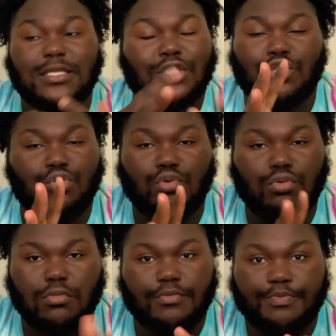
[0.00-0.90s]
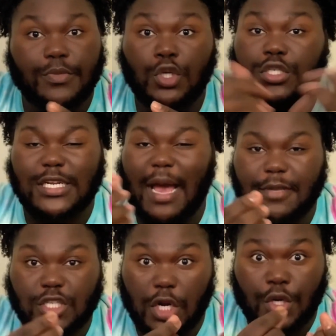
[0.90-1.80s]
you should not be
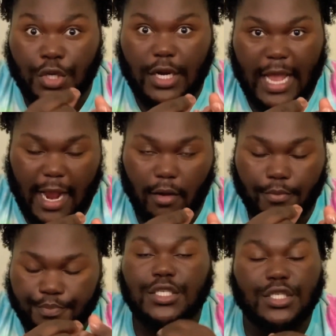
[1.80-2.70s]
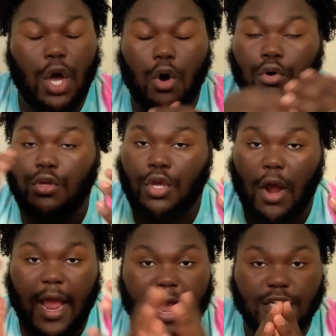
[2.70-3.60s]
starting on dirty hair. So
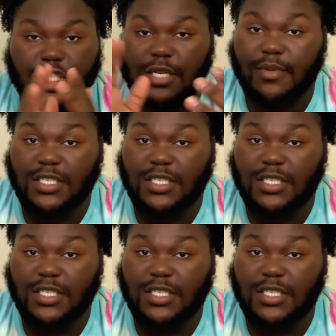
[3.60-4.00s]
your hair should be